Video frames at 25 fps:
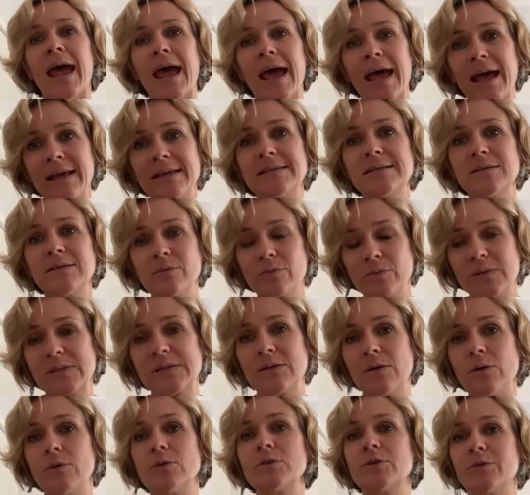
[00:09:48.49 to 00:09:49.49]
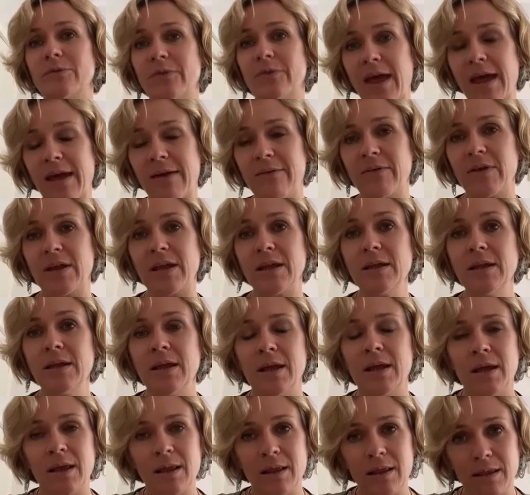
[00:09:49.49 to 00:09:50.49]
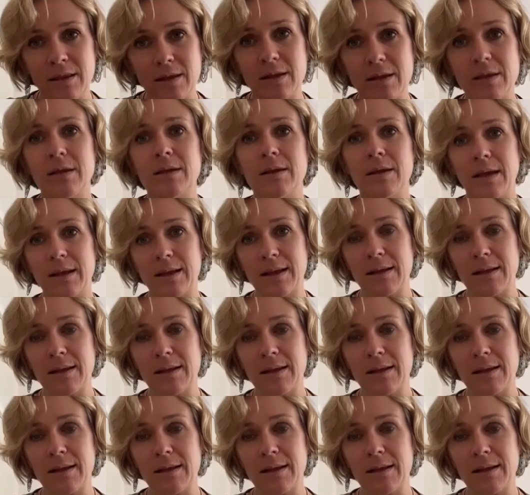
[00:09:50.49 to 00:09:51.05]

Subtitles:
as a result of having the